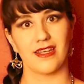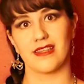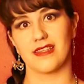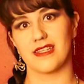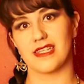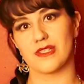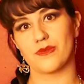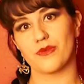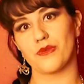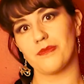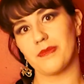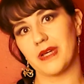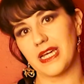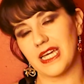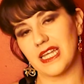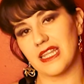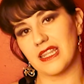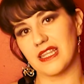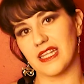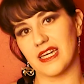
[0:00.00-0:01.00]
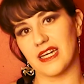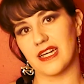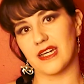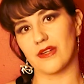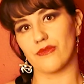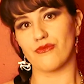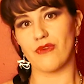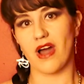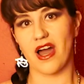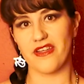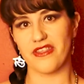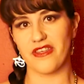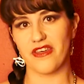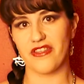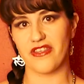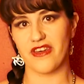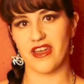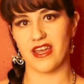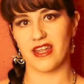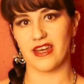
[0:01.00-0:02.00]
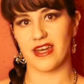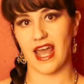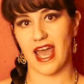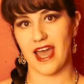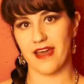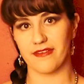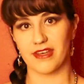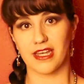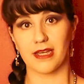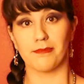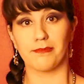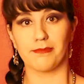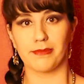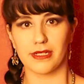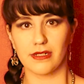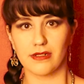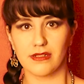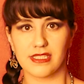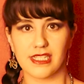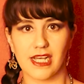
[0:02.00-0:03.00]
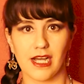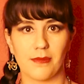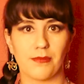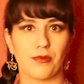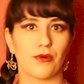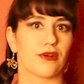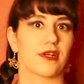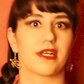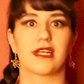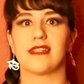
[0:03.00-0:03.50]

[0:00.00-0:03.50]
This will mean that rather than having a build-up or a